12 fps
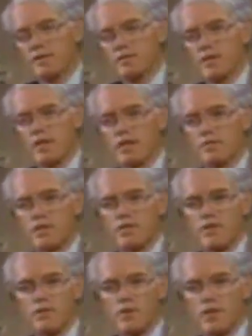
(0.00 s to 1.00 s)
When it got to be
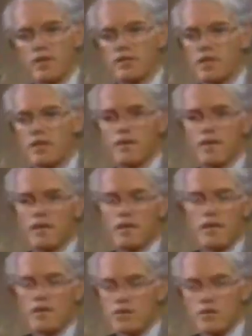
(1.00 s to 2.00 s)
three billion, they said,
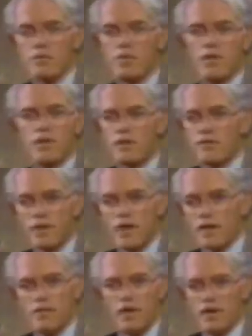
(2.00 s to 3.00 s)
it's too big, forget
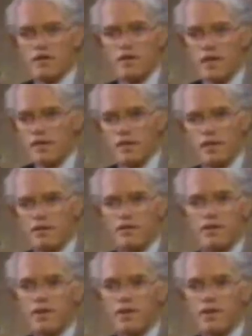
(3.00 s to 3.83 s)
about it, get leave.